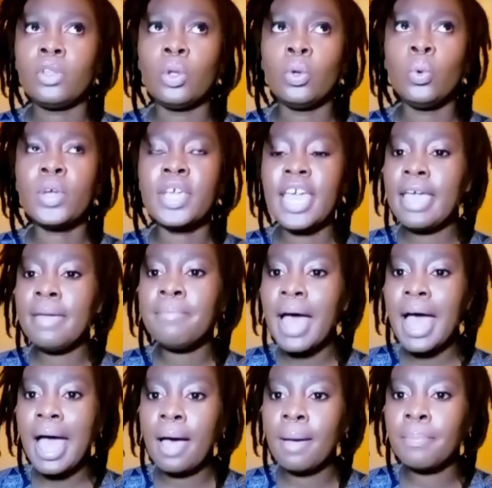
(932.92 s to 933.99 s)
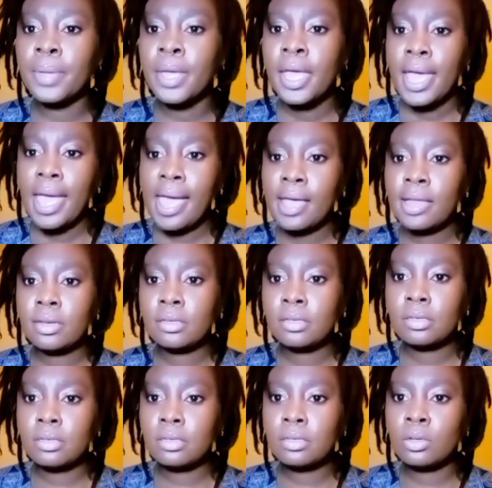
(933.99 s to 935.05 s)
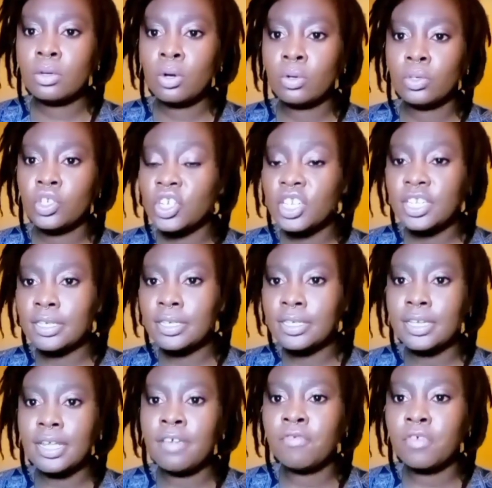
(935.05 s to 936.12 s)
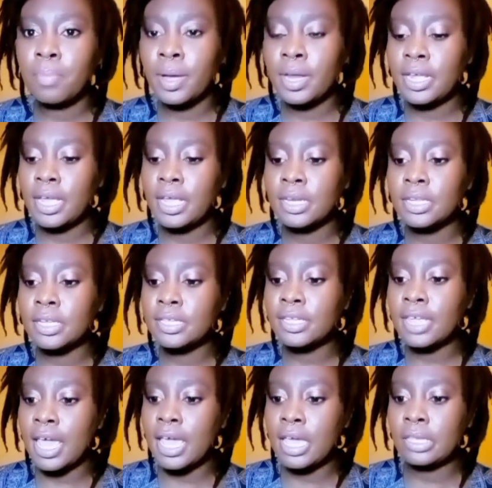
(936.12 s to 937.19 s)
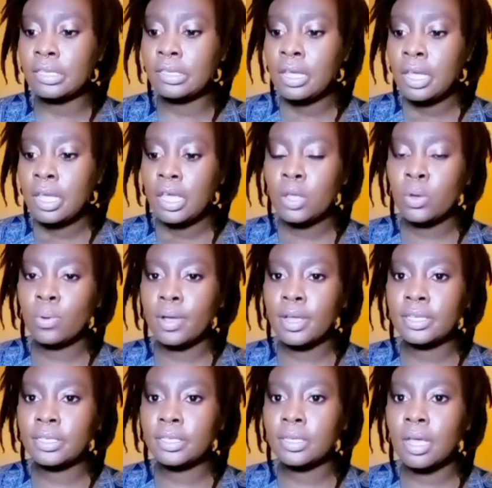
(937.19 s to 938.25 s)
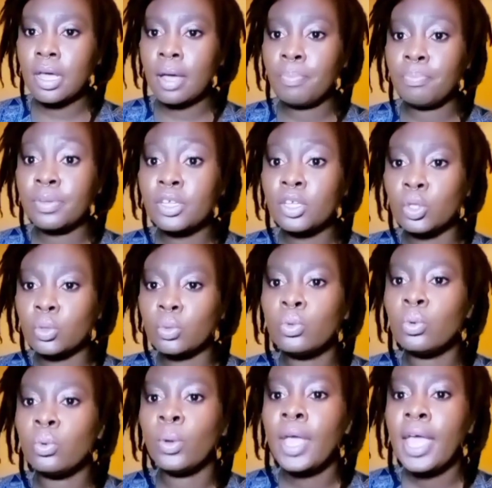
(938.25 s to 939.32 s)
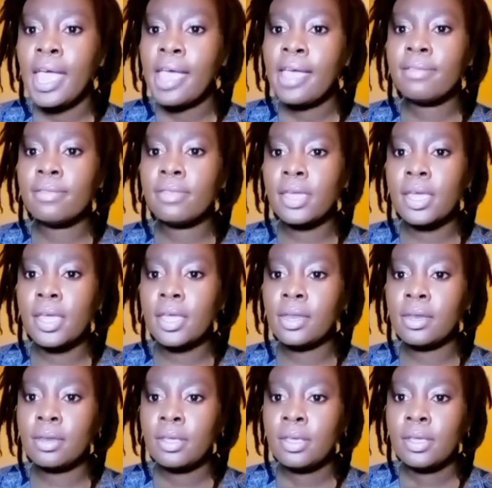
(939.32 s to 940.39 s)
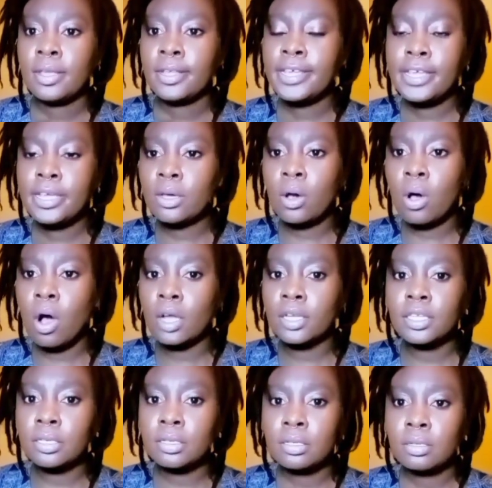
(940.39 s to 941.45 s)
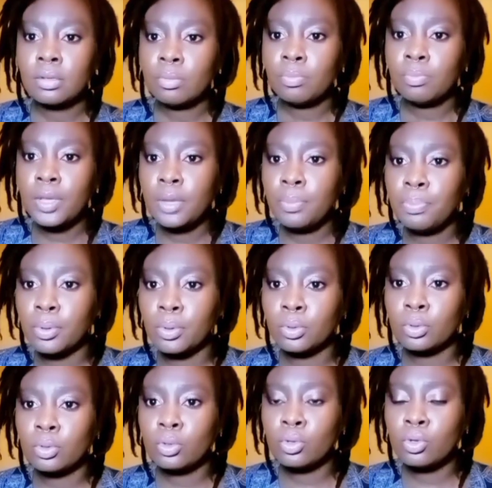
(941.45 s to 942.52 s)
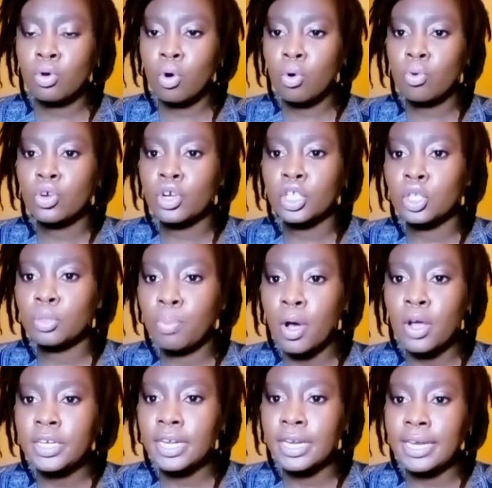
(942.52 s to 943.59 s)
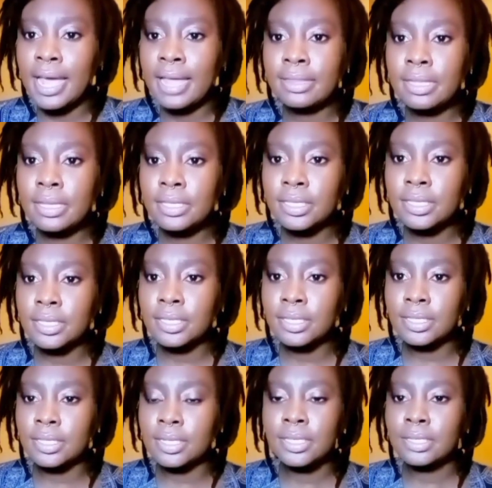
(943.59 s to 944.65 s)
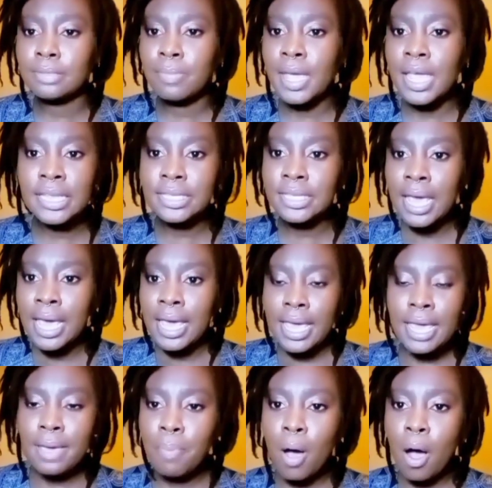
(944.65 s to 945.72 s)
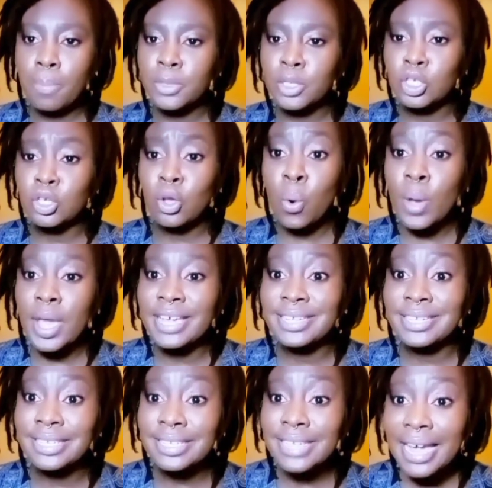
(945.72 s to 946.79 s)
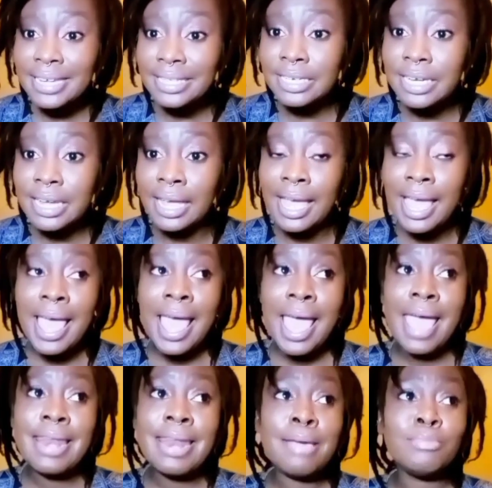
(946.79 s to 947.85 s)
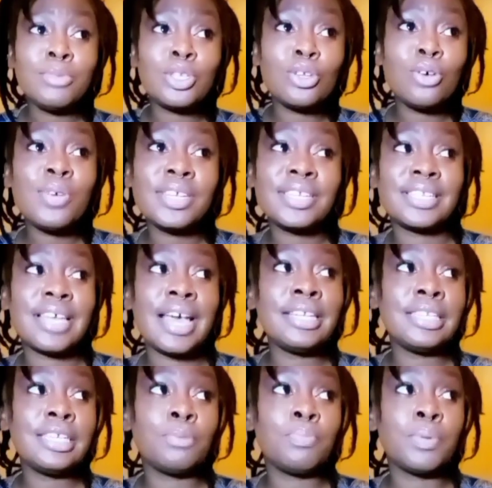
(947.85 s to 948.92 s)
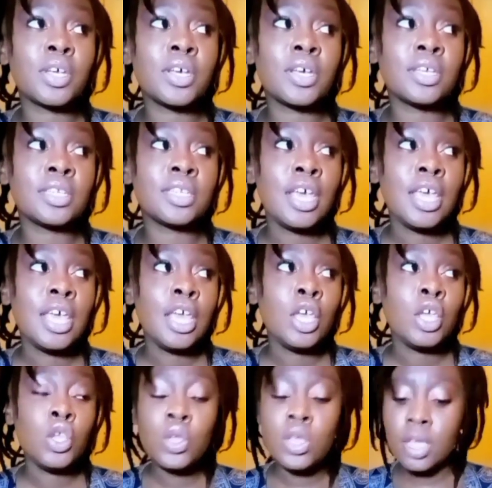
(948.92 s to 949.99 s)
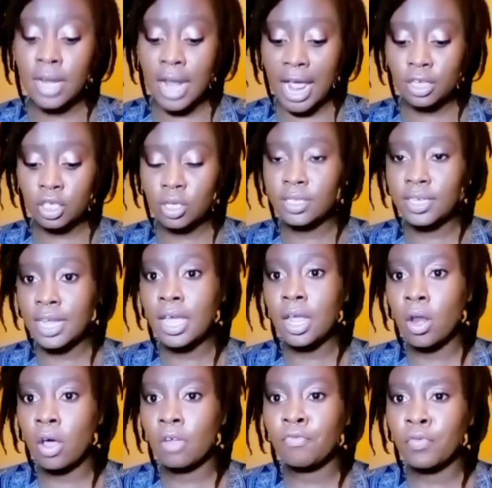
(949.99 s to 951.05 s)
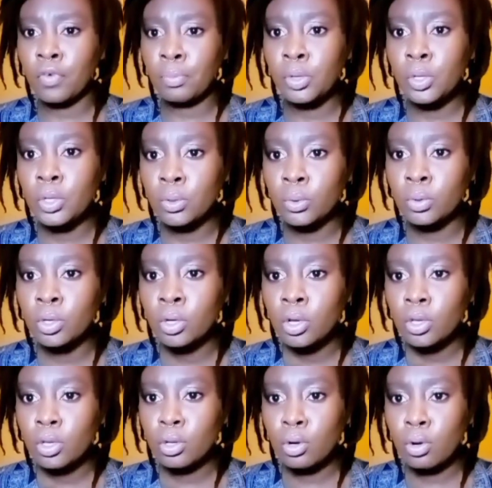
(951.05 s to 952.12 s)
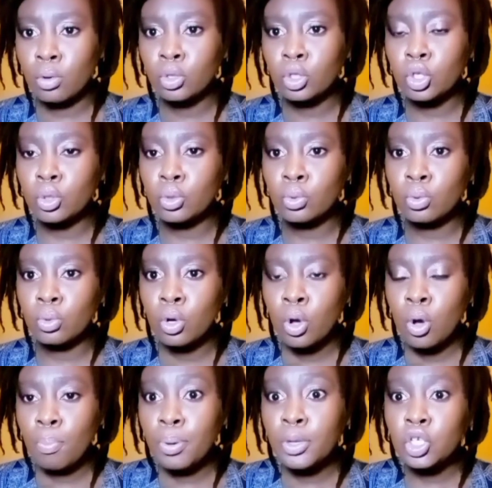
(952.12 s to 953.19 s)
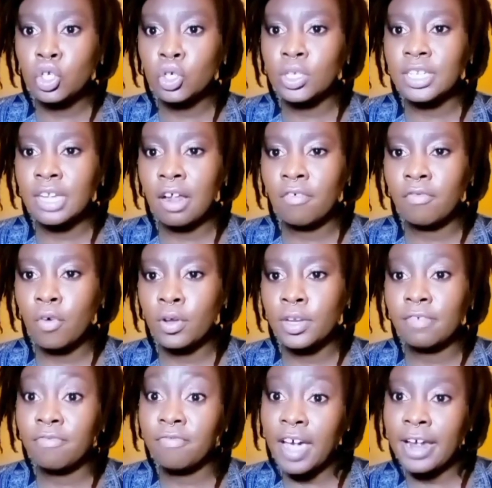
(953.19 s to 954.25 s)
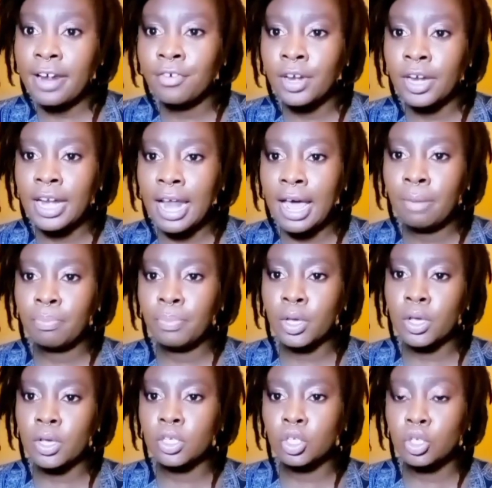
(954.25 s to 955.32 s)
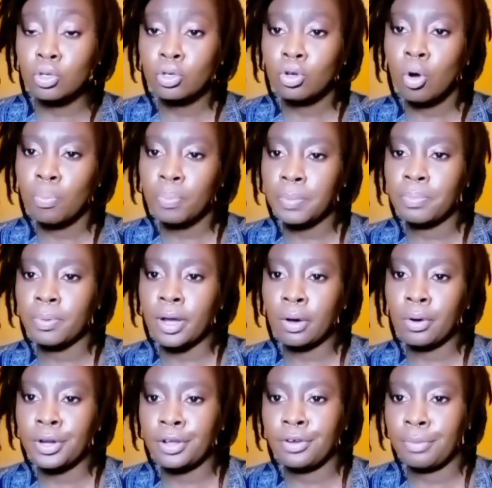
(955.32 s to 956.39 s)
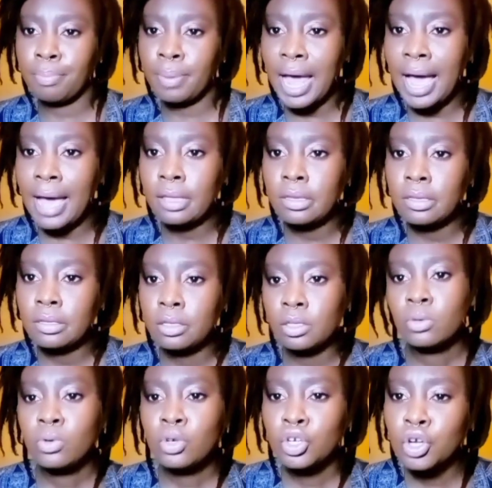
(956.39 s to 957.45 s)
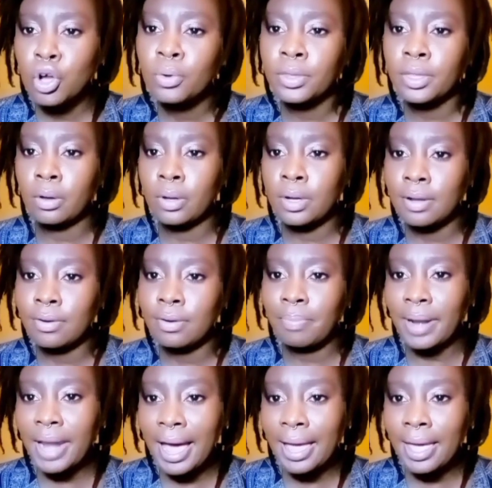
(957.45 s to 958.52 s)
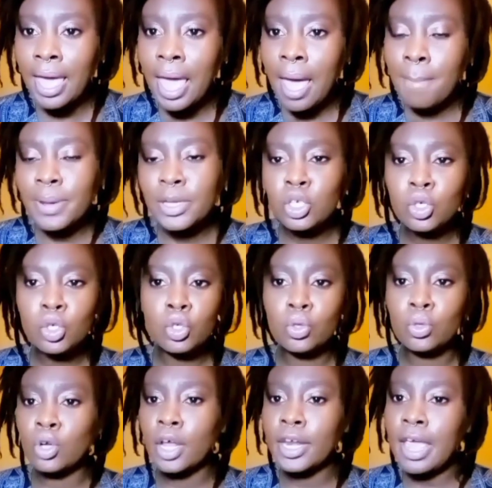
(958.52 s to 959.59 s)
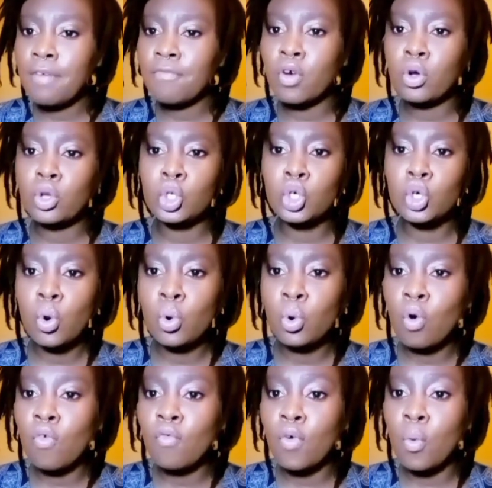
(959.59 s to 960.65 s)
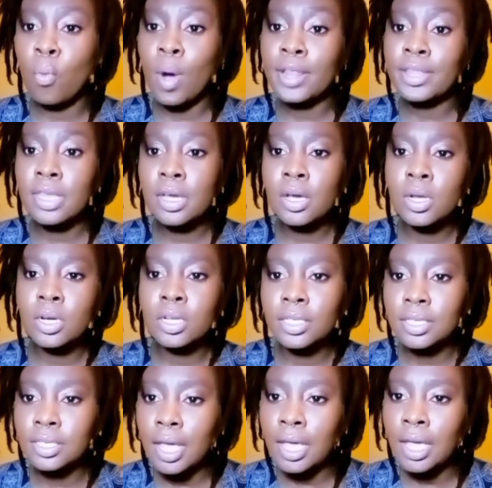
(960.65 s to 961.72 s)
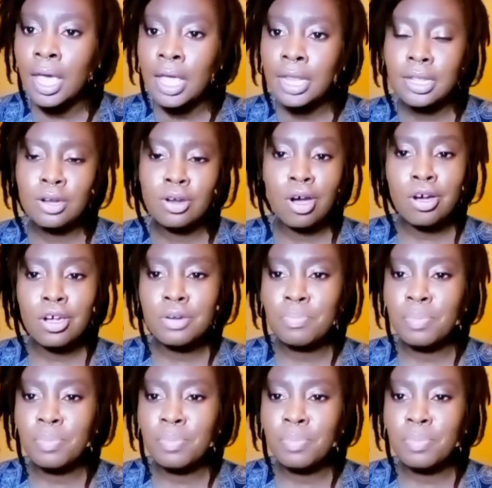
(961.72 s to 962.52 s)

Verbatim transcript: who came up and you know just this everybody in this case it was uh, big zulu and then he got people you know who responded and this is this makes hip hop so exciting and i'm so excited because it has to take a lot from you you know to put yourself on the firing line because you know people are going to reply. You know they're going to reply, but you do not have control over what they're going to say. They're not going to